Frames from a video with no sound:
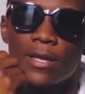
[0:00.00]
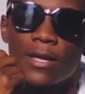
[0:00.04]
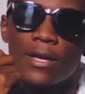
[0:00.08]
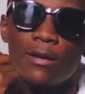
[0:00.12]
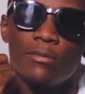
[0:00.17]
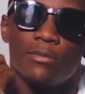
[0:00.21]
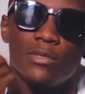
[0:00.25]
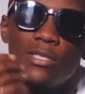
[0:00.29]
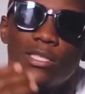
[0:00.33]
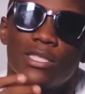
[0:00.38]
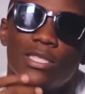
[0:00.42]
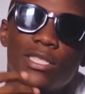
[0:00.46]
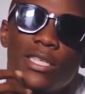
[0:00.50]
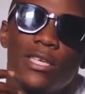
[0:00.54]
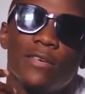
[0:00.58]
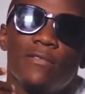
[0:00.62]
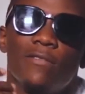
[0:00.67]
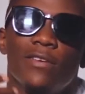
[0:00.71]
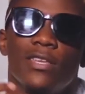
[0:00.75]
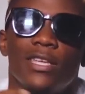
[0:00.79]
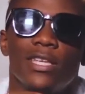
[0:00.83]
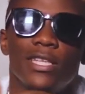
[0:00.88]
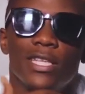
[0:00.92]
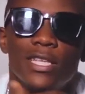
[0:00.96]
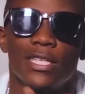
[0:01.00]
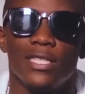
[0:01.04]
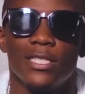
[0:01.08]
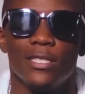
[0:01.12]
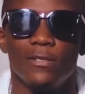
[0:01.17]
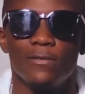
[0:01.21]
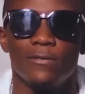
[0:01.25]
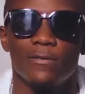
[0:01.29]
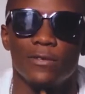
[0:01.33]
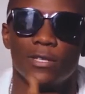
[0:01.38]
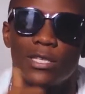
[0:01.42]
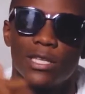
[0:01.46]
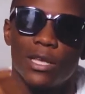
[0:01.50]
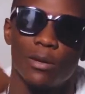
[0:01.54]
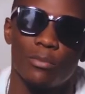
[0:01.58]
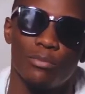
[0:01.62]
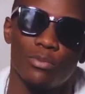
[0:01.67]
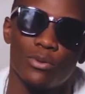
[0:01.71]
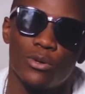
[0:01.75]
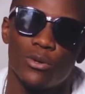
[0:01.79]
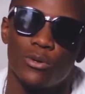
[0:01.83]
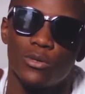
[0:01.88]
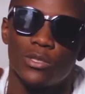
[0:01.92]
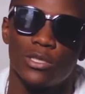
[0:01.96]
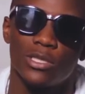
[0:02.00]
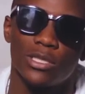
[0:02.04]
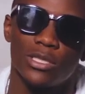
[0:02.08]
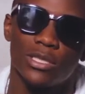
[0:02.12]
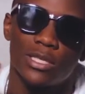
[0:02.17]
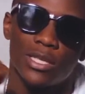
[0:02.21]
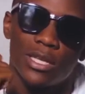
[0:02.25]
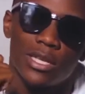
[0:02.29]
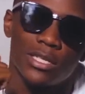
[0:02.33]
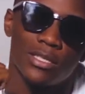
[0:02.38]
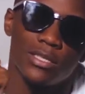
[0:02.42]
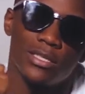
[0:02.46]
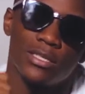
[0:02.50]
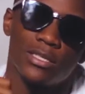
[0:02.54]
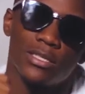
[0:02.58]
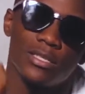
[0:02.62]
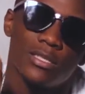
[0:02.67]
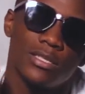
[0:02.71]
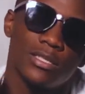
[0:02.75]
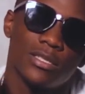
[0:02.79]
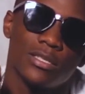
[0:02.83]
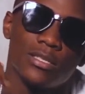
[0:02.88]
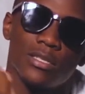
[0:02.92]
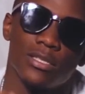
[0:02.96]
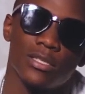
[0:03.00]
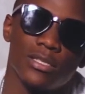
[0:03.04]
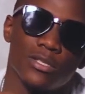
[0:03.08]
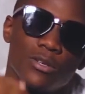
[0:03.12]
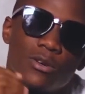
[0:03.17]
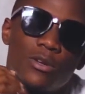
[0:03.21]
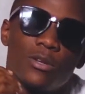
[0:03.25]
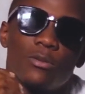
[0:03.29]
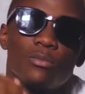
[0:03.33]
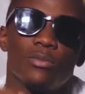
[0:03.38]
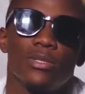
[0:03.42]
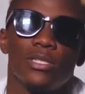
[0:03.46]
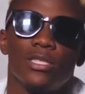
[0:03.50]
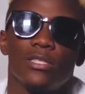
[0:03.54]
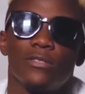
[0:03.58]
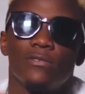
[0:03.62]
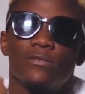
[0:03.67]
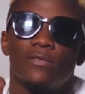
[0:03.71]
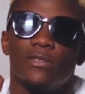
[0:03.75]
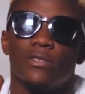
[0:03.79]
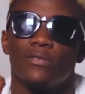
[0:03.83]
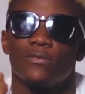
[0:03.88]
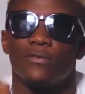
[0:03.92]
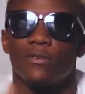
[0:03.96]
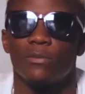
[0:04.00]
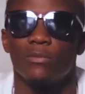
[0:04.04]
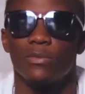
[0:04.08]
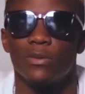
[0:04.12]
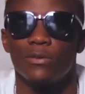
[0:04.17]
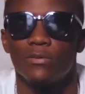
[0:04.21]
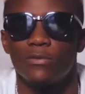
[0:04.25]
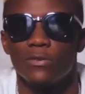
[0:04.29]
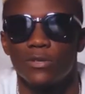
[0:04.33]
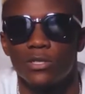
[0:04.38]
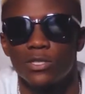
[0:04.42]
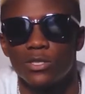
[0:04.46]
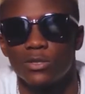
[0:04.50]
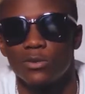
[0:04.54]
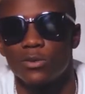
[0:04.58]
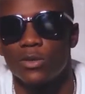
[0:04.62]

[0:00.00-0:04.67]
I'm just giving it a different approach that is going to be different from the first